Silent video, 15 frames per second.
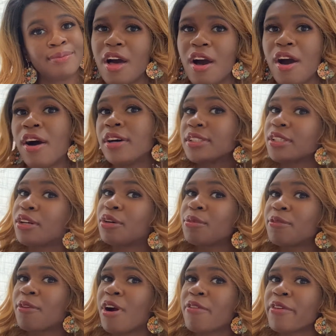Also,
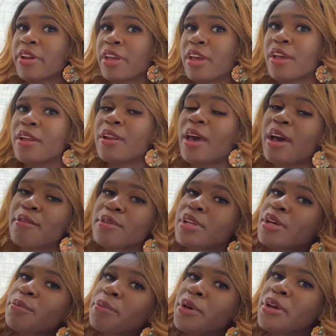before I forget, I'm
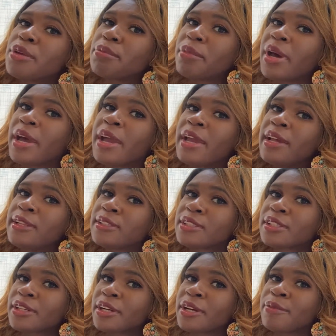gonna put my
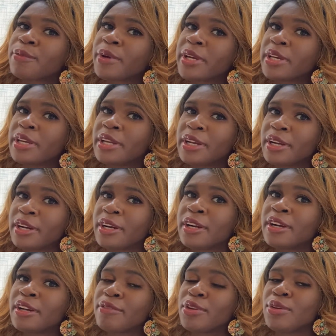Instagram right
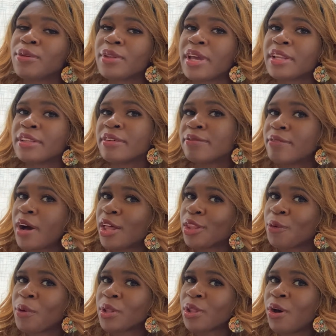here if you'd like to
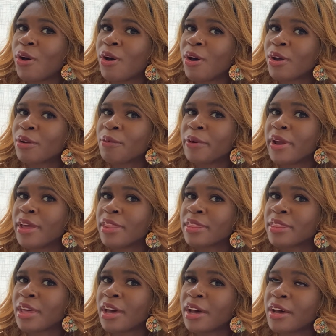follow along with
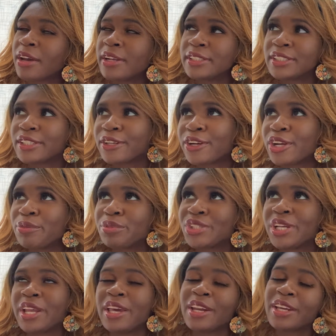Instagram
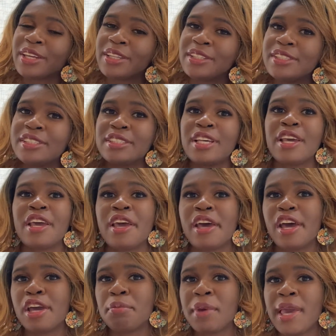shenanigans.
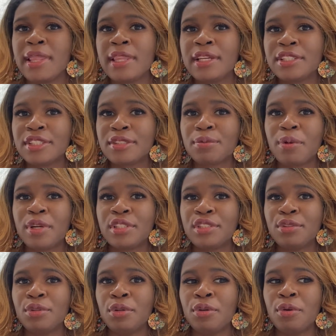I mainly just want
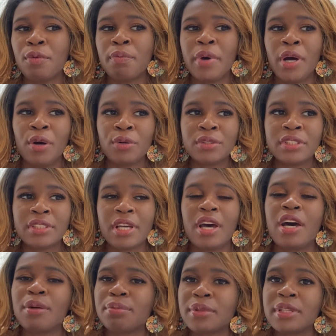to post
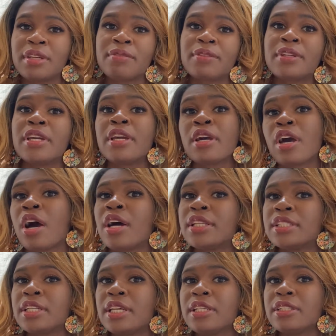uplifting
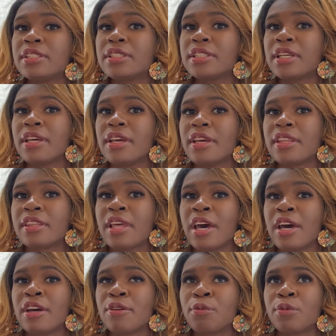content
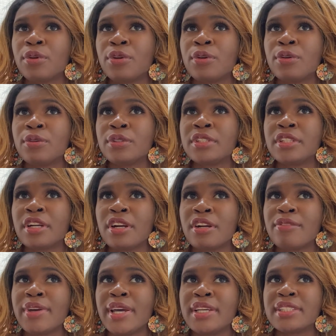that will
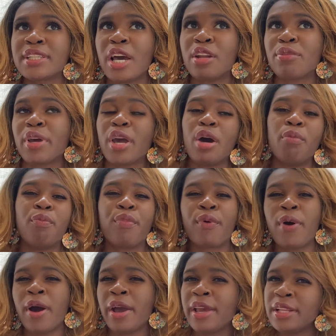serve as kind of like a
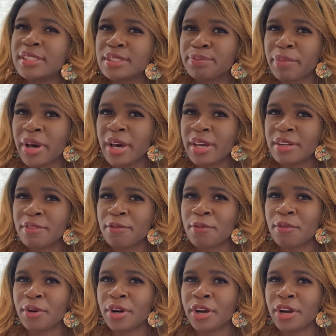bright spot
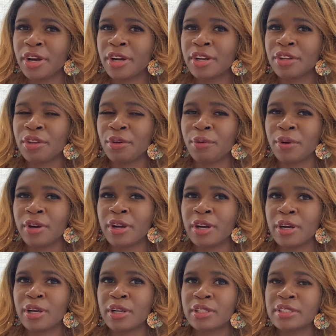for
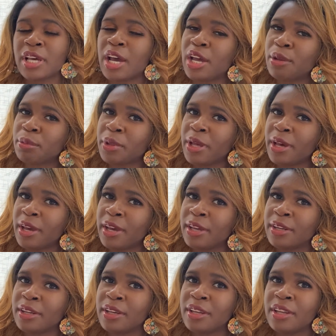your
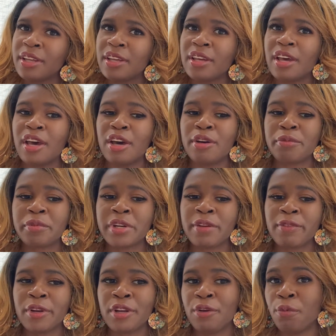timeline
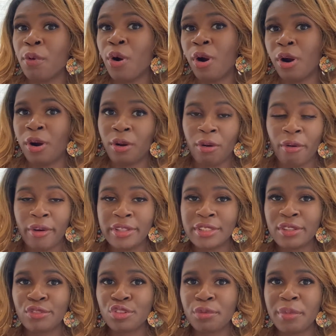whenever you are on
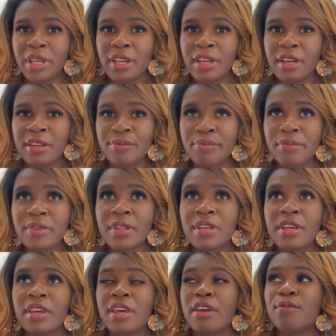social media.
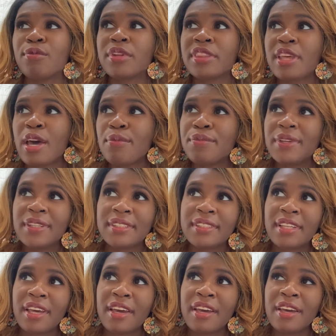And with that being
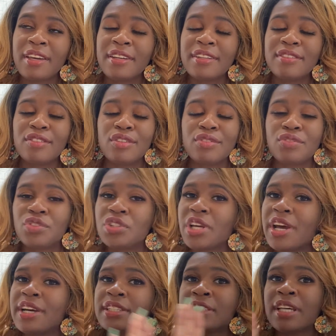said,
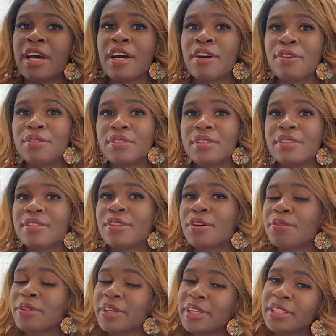jazz out.
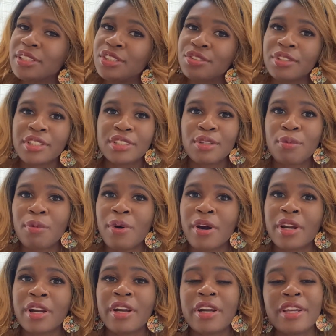Don't forget to drink some
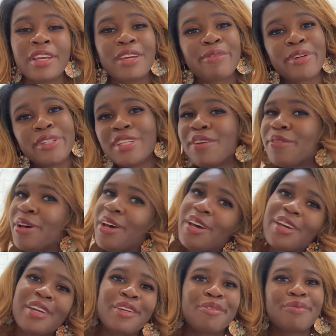water and give yourself a
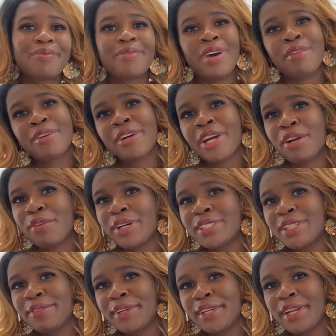hug. Have a great rest
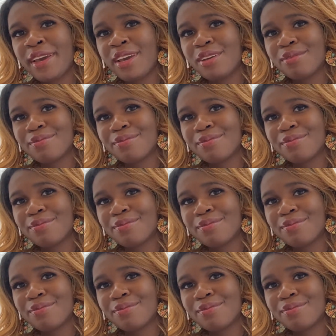of your day.